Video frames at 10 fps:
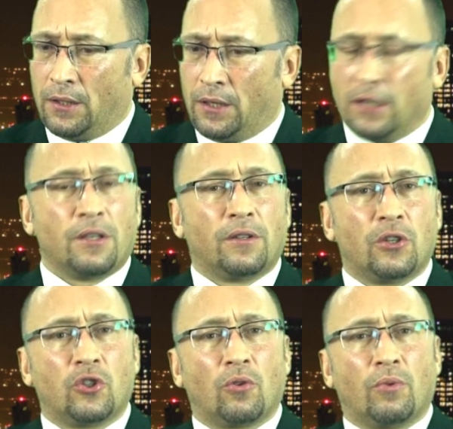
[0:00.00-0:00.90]
is it the
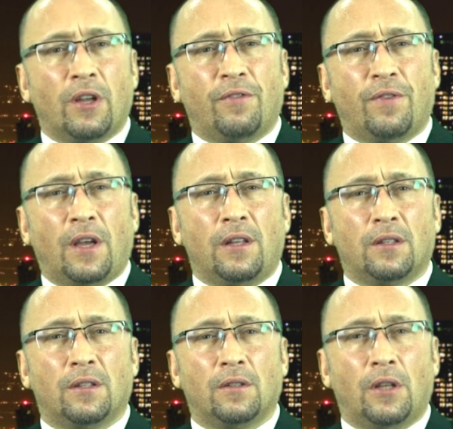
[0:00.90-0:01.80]
Sharia
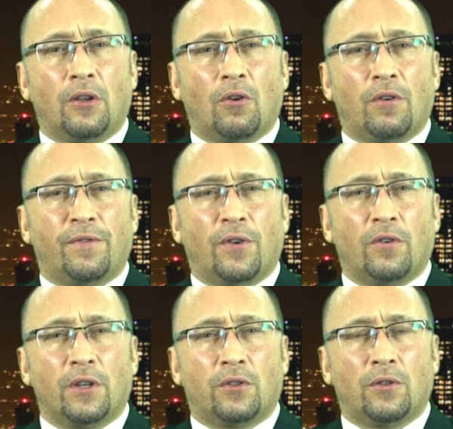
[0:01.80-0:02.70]
faith that you're
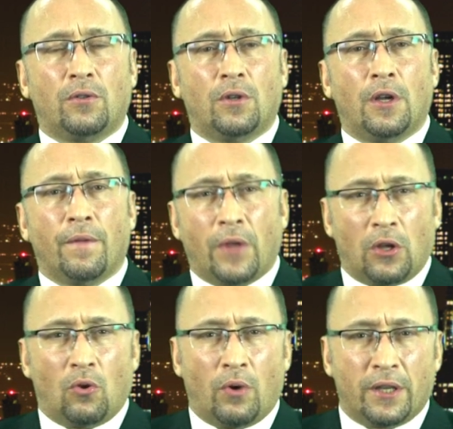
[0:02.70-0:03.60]
referring to, that
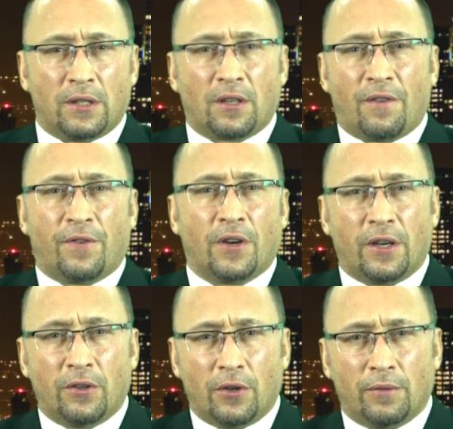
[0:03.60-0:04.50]
you had suffered
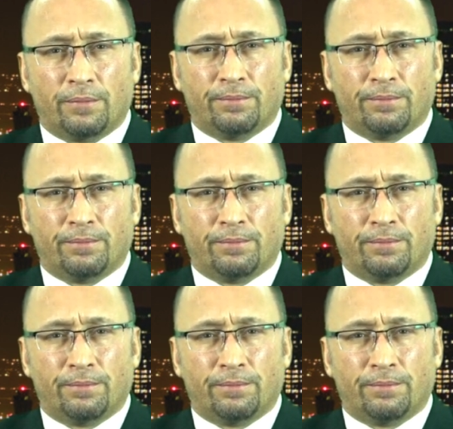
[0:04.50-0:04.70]
under?